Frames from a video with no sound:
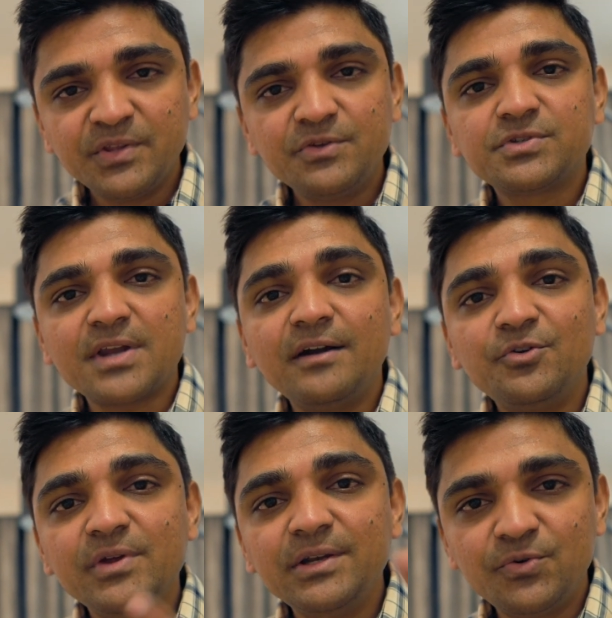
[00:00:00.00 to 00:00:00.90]
you start
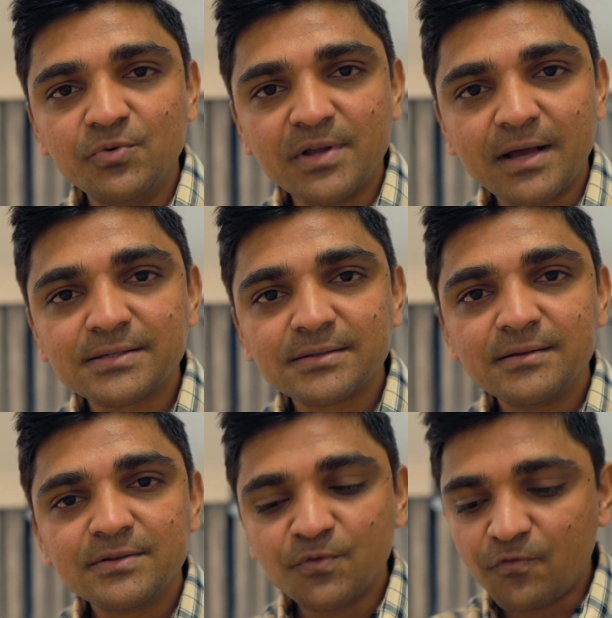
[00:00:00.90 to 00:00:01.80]
doing 2 tasks.
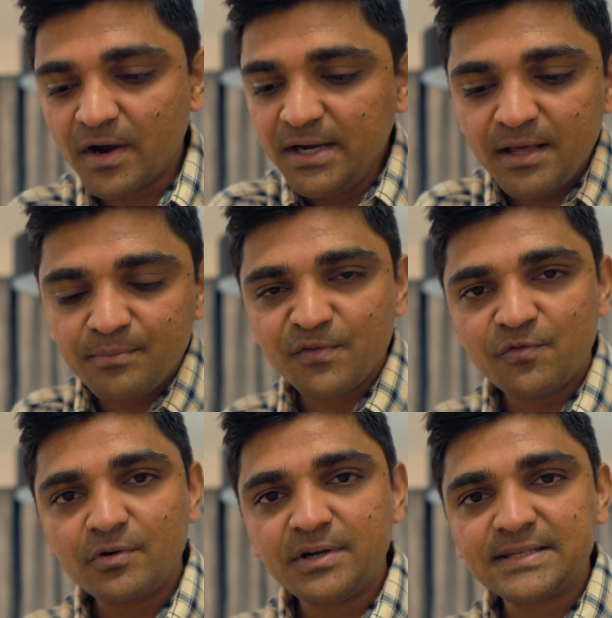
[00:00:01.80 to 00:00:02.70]
So one day
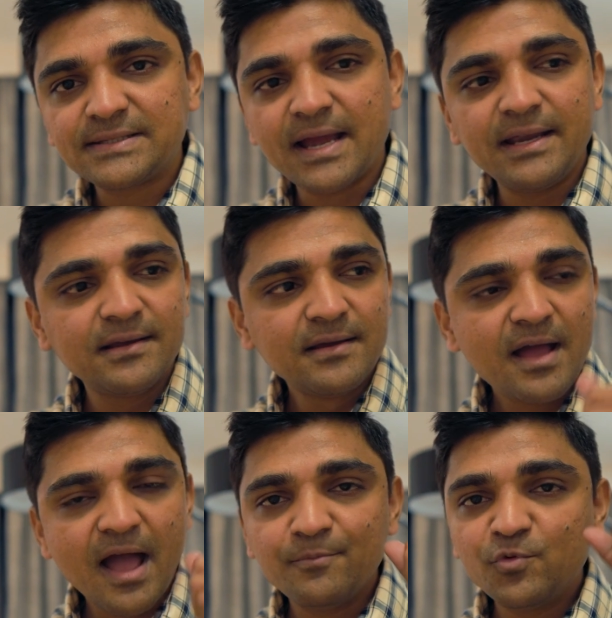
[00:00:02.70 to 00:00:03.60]
before, decide,
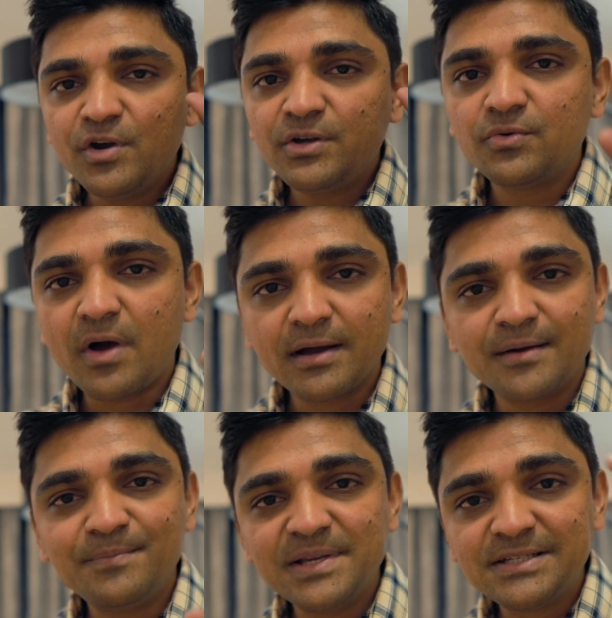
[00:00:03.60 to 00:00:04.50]
I'm going to
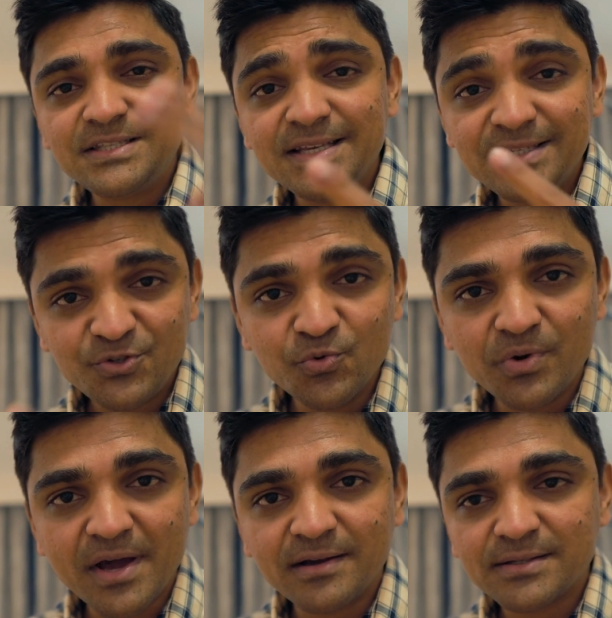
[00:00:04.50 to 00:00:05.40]
accomplish these 2
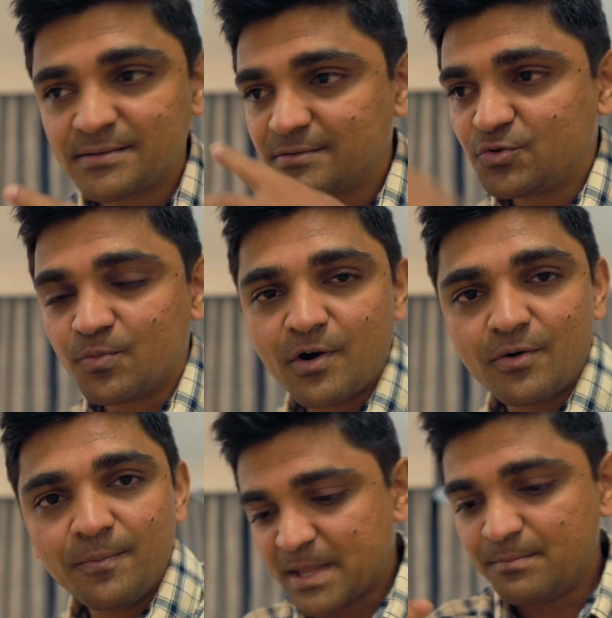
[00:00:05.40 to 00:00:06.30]
tasks
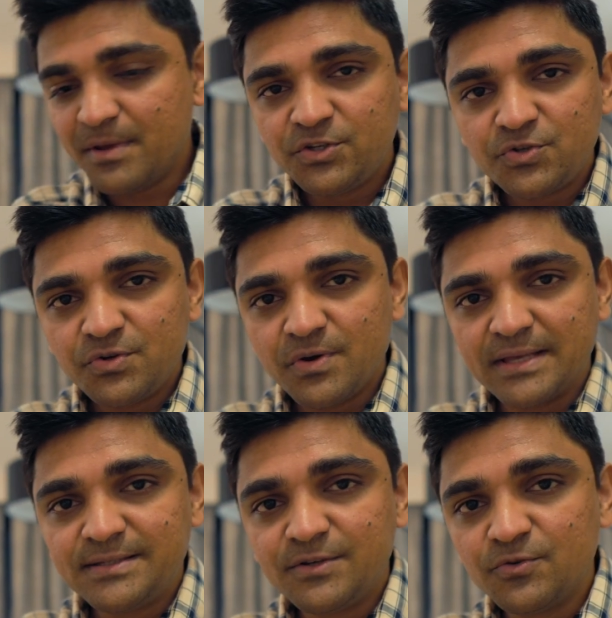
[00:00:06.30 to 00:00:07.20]
tomorrow, and make sure you
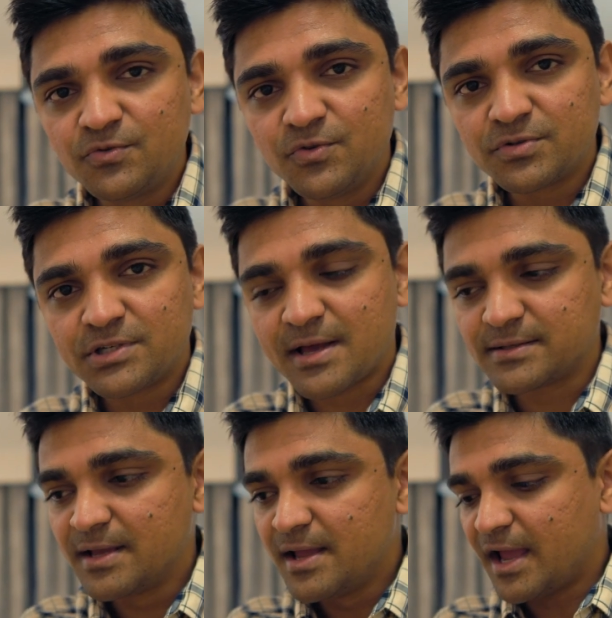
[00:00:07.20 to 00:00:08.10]
execute those
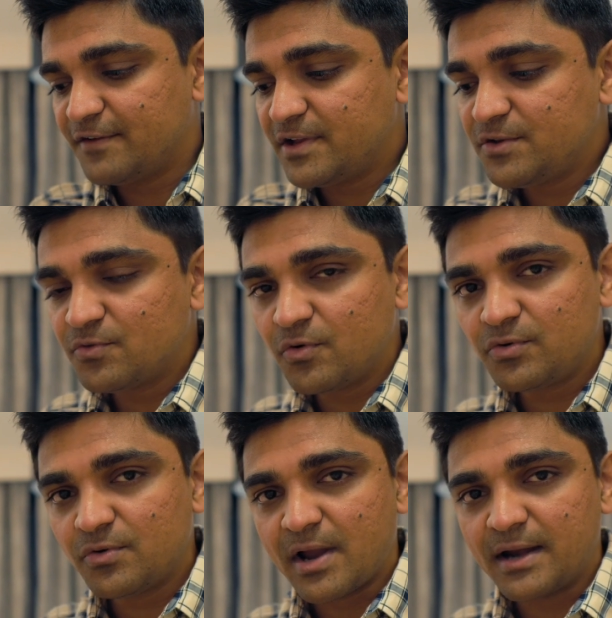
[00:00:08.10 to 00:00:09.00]
tasks. And when you go
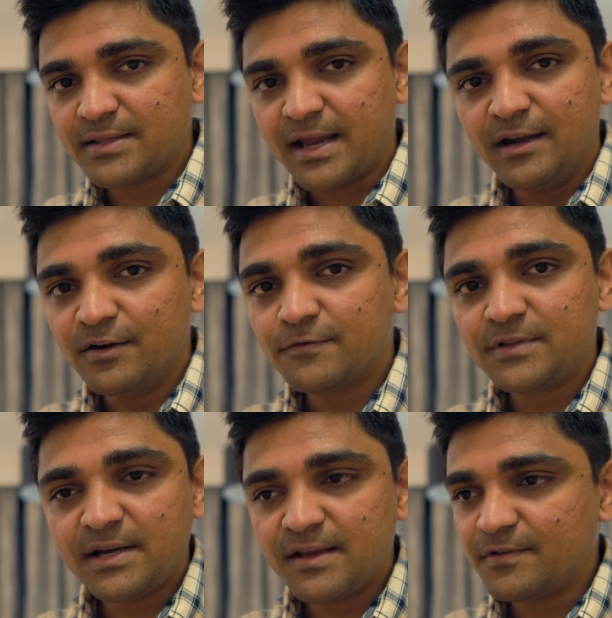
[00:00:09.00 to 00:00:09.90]
to, at the end of
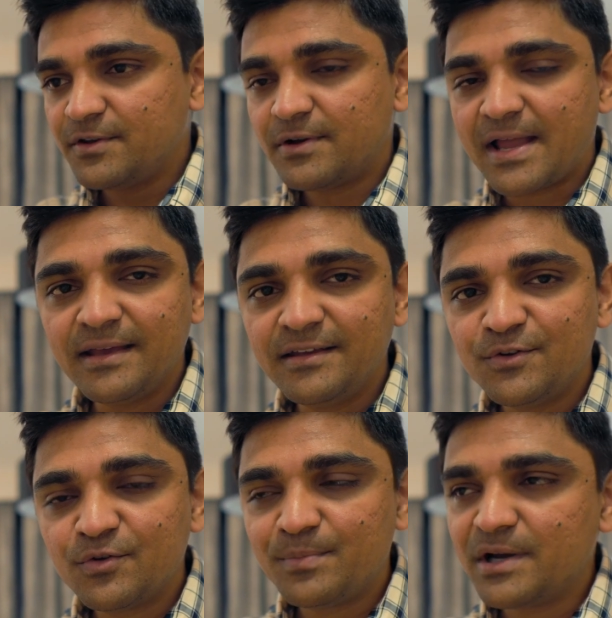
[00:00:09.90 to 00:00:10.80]
the day, when you're lying in
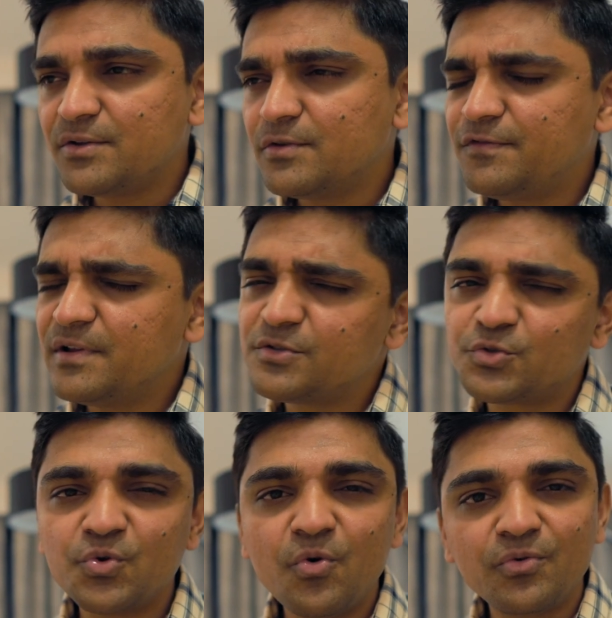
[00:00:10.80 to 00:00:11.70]
your bed, you'll feel
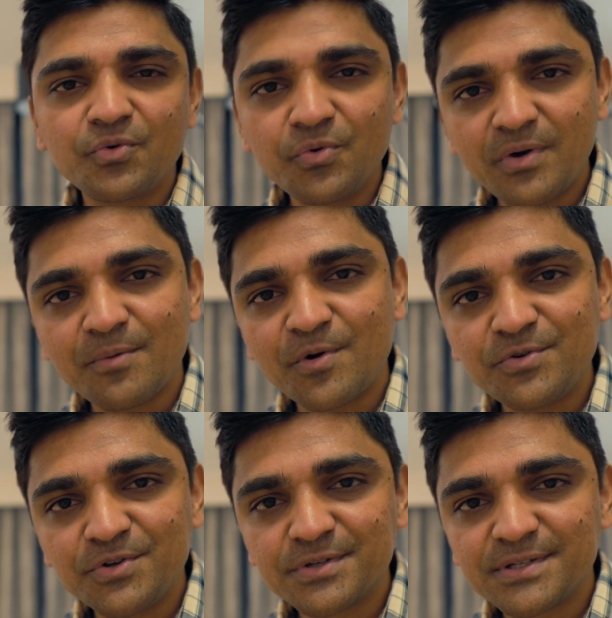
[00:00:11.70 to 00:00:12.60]
so good
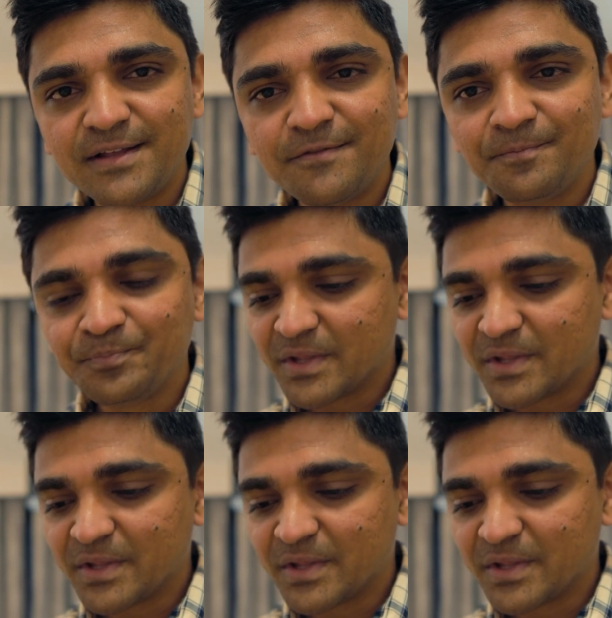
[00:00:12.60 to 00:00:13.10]
about yourself.